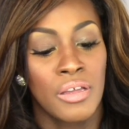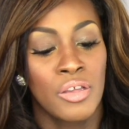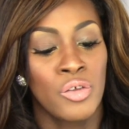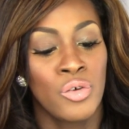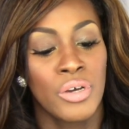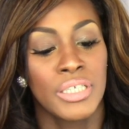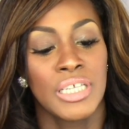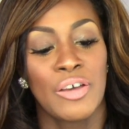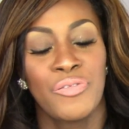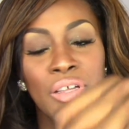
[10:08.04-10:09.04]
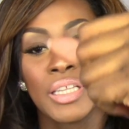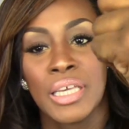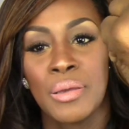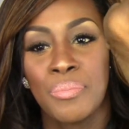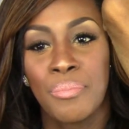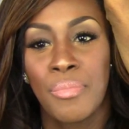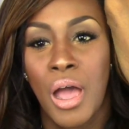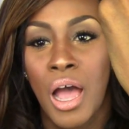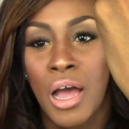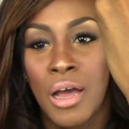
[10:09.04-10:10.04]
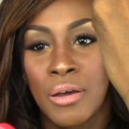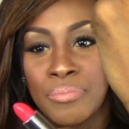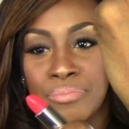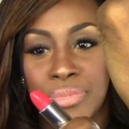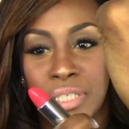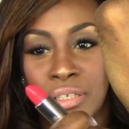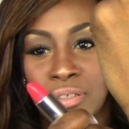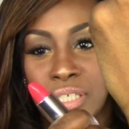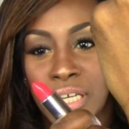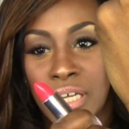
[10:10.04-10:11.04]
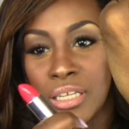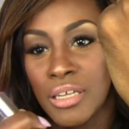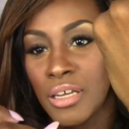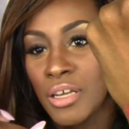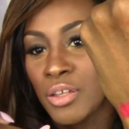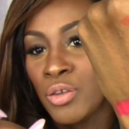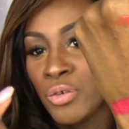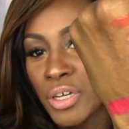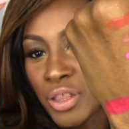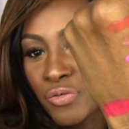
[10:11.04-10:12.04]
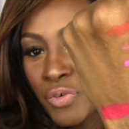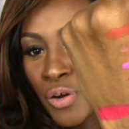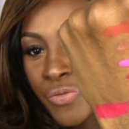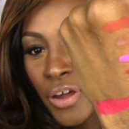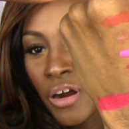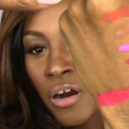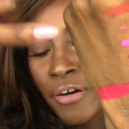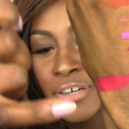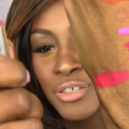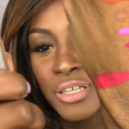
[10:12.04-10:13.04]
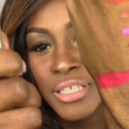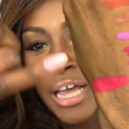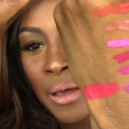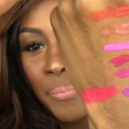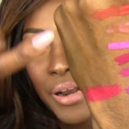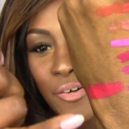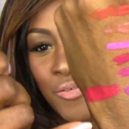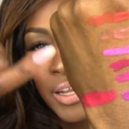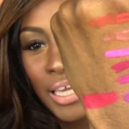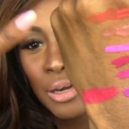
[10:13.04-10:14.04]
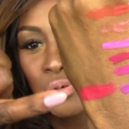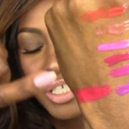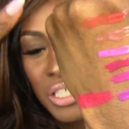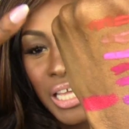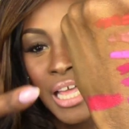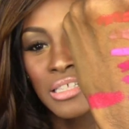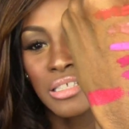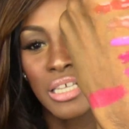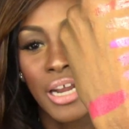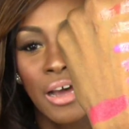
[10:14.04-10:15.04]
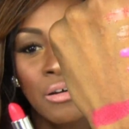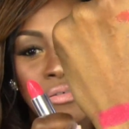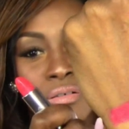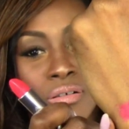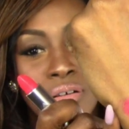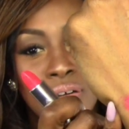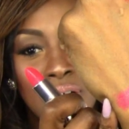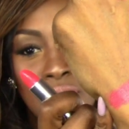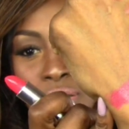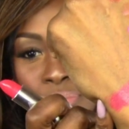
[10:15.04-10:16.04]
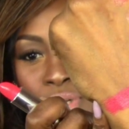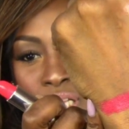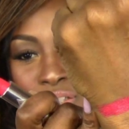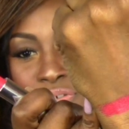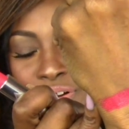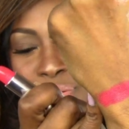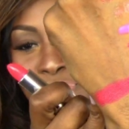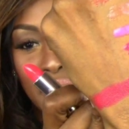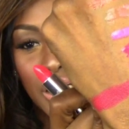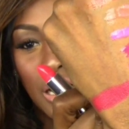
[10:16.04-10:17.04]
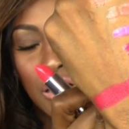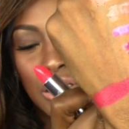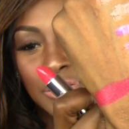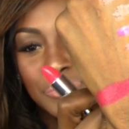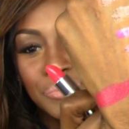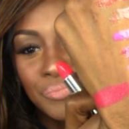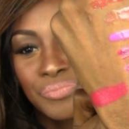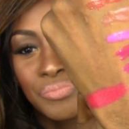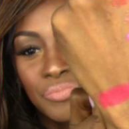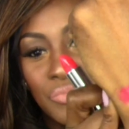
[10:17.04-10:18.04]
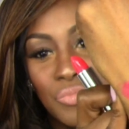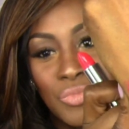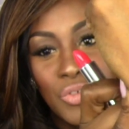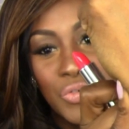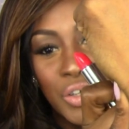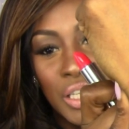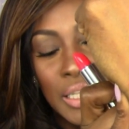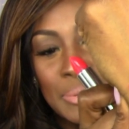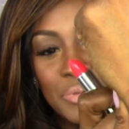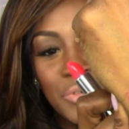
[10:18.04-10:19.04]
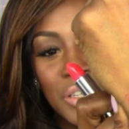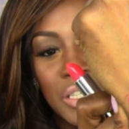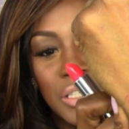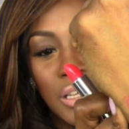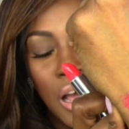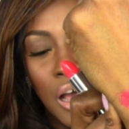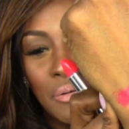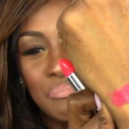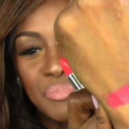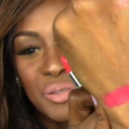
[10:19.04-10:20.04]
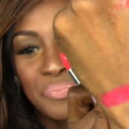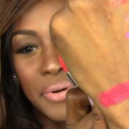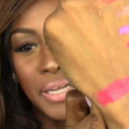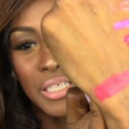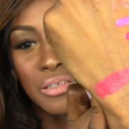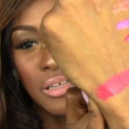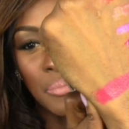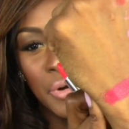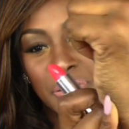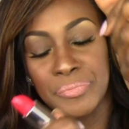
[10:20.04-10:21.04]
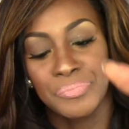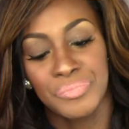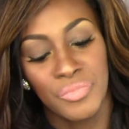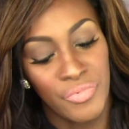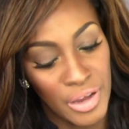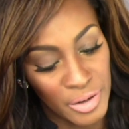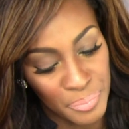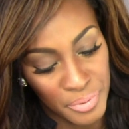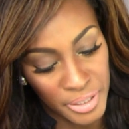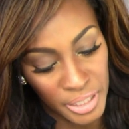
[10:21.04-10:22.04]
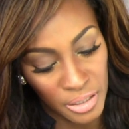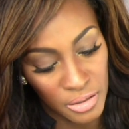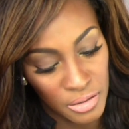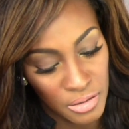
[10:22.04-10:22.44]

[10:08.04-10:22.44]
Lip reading: you could definitely say you see it, you could throw that orange on top, but I feel like it would just cancel it out. But that's a very pretty color for your lips for this spring and summer. Very pretty.